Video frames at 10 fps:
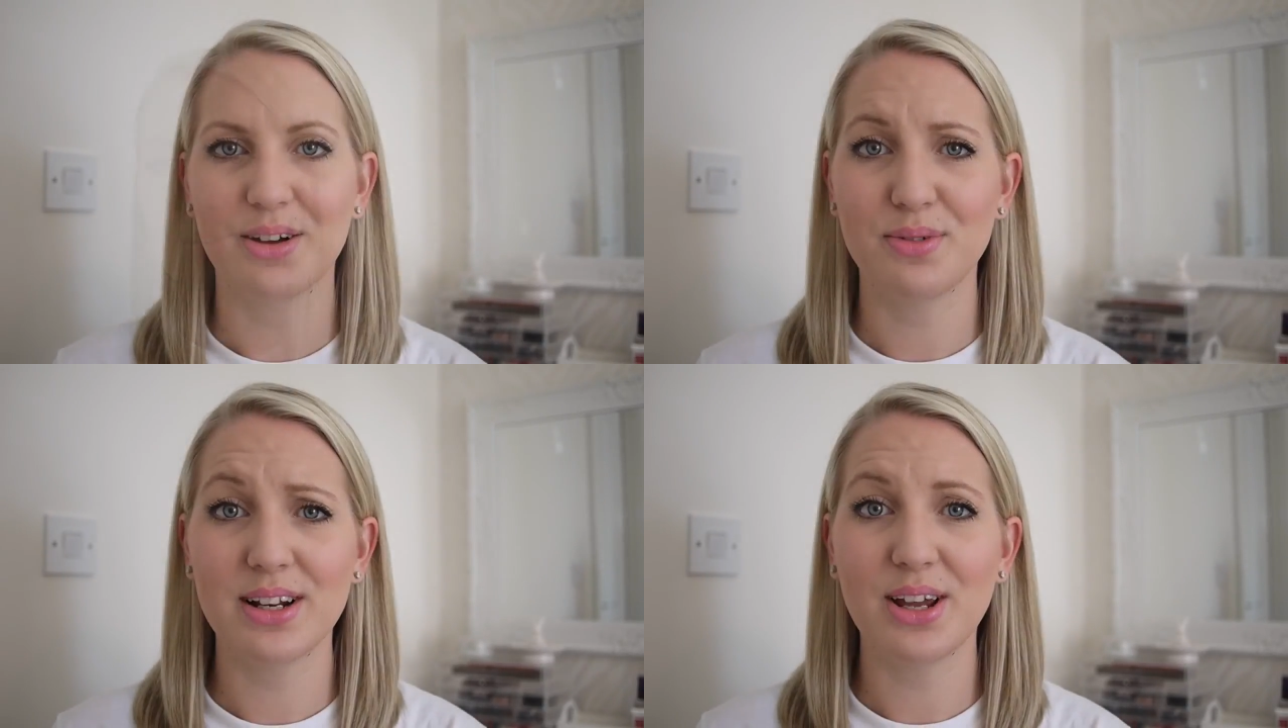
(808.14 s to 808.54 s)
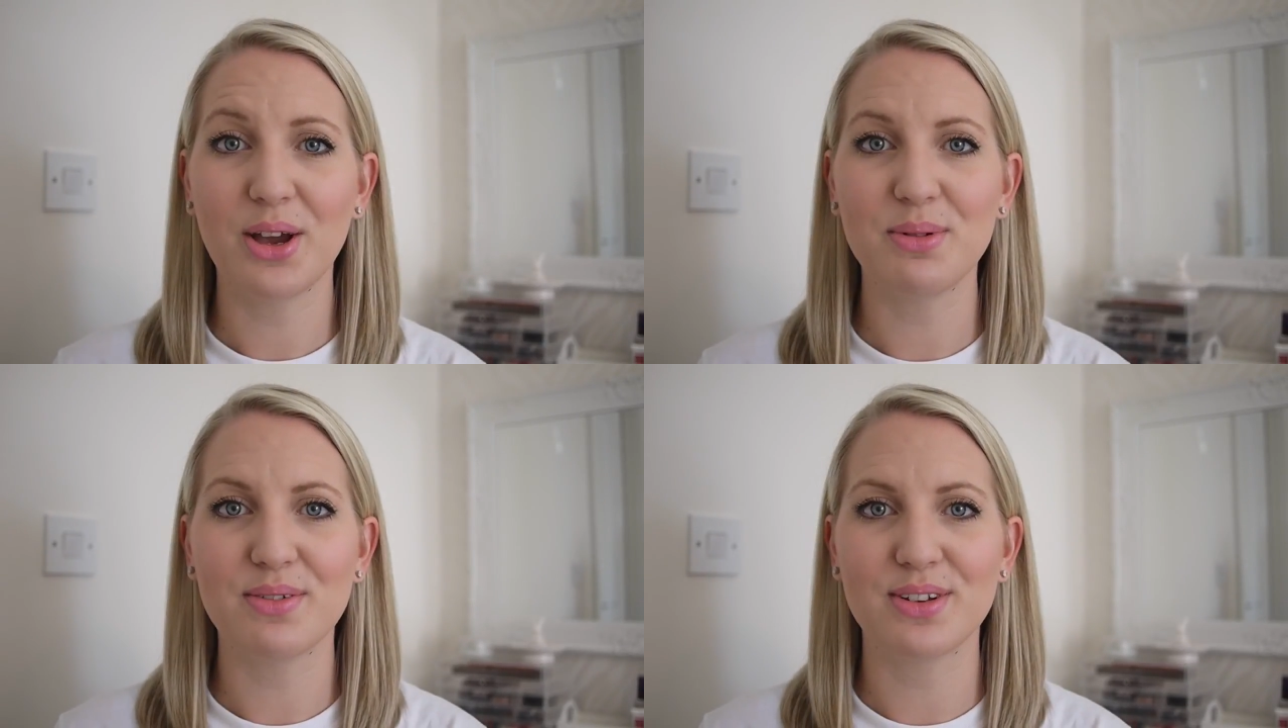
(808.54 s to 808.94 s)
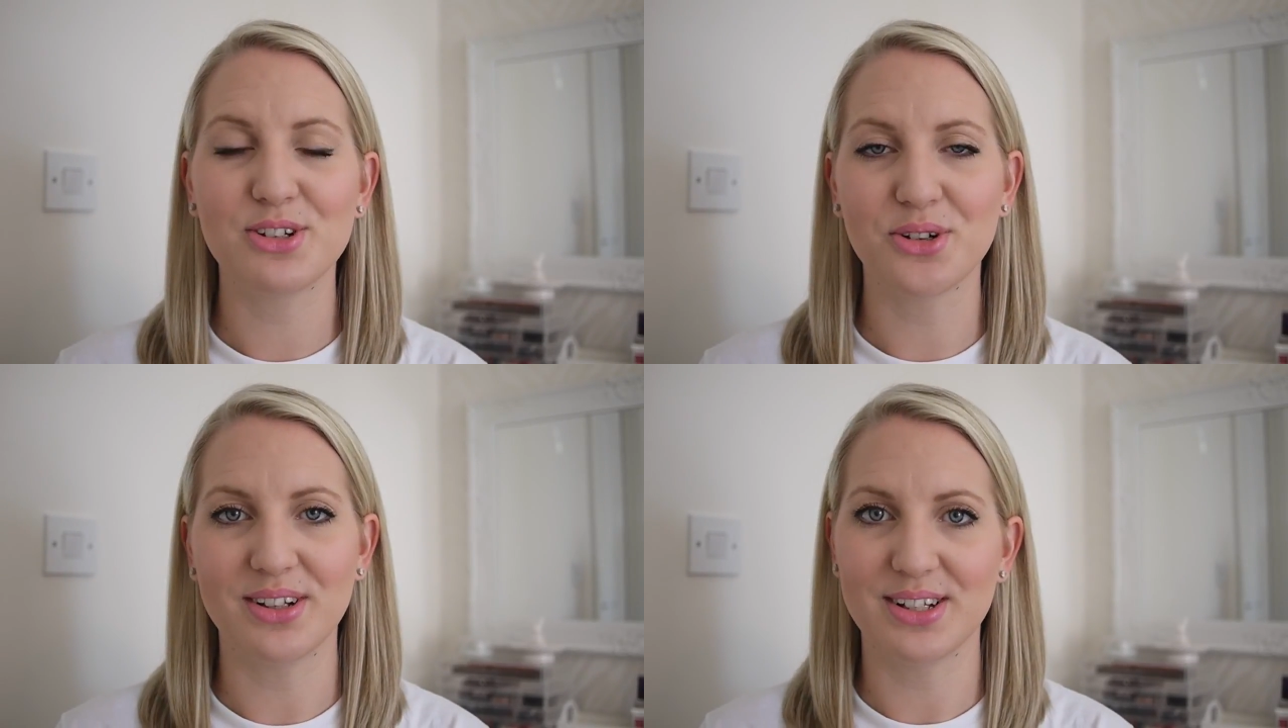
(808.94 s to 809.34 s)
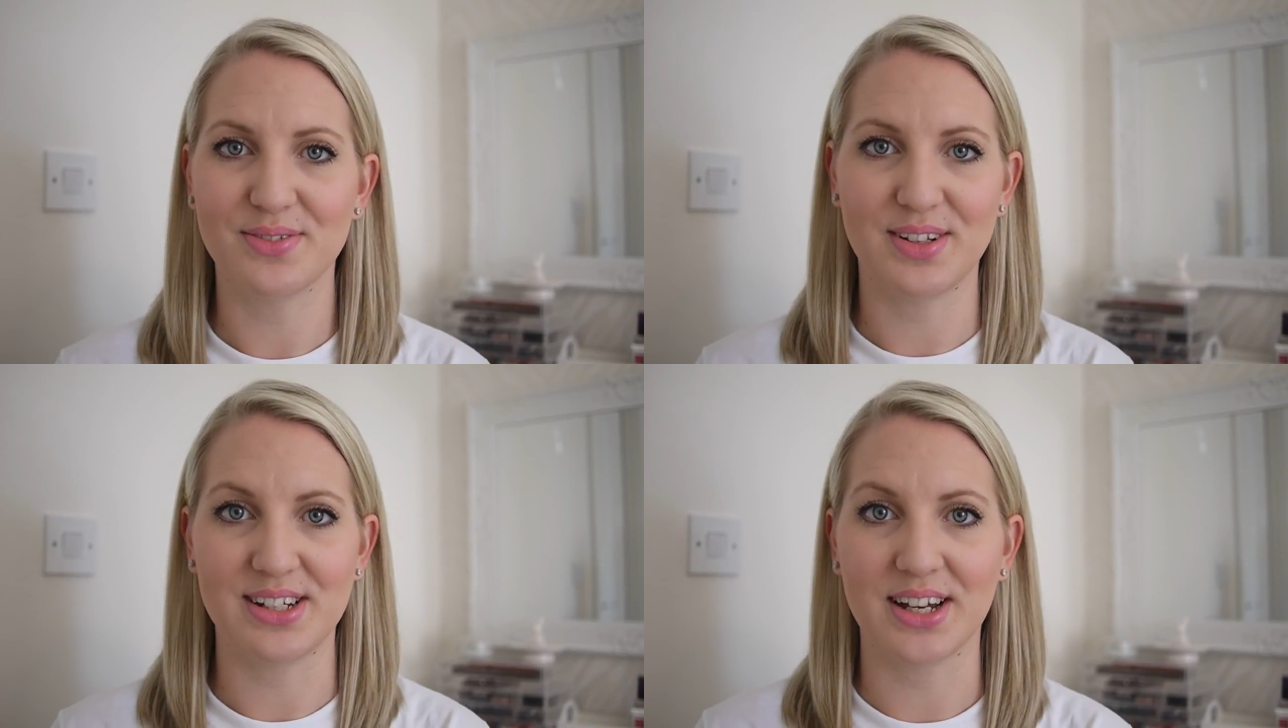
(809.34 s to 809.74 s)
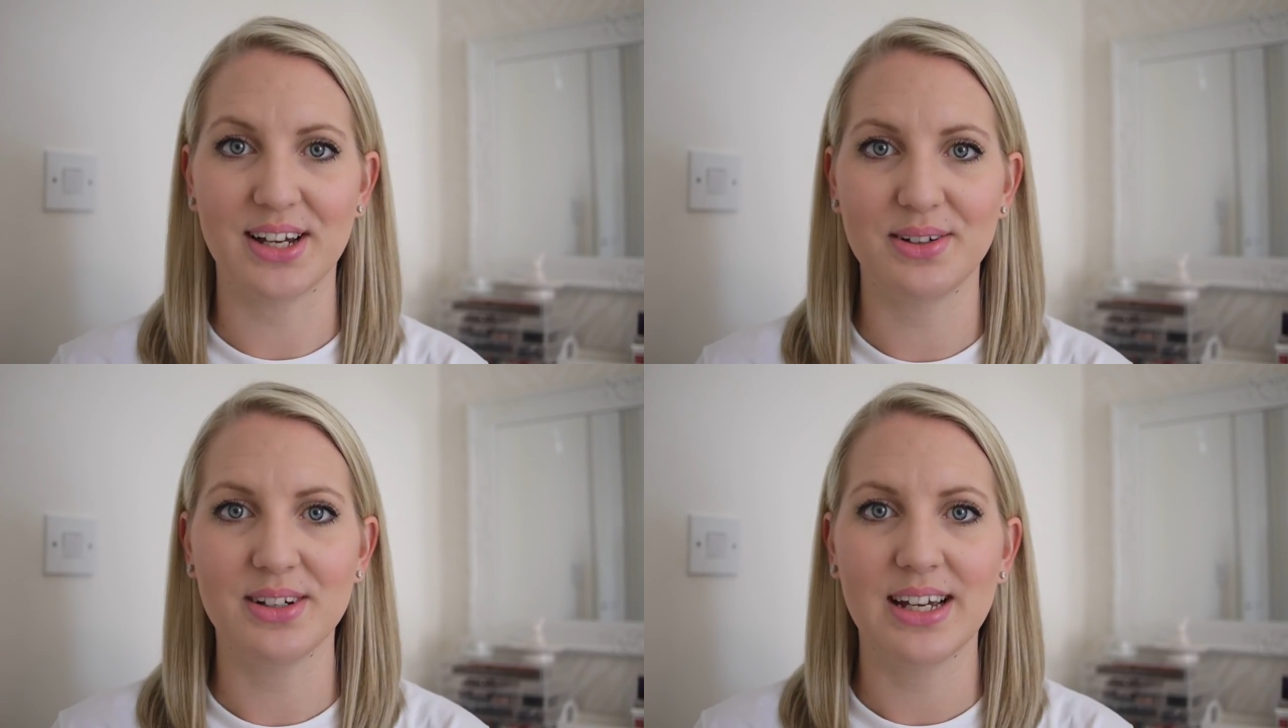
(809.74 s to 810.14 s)
I really hope you've enjoyed this video.
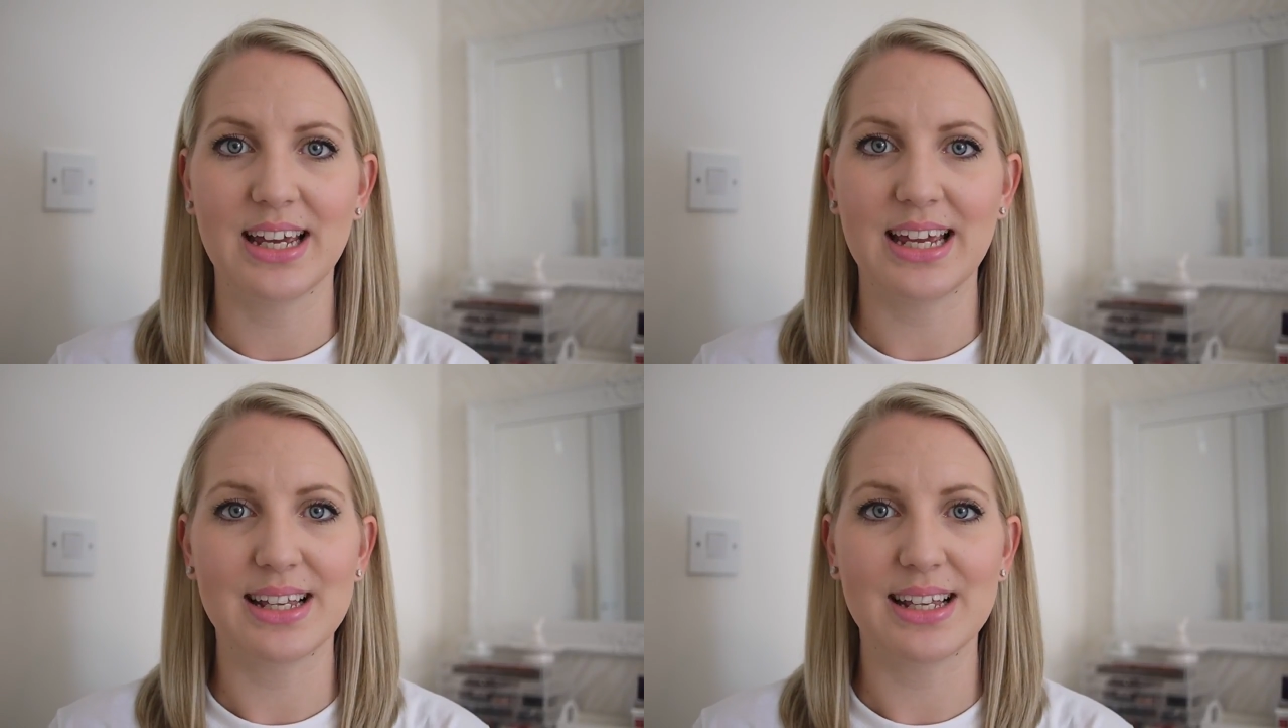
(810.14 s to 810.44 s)
It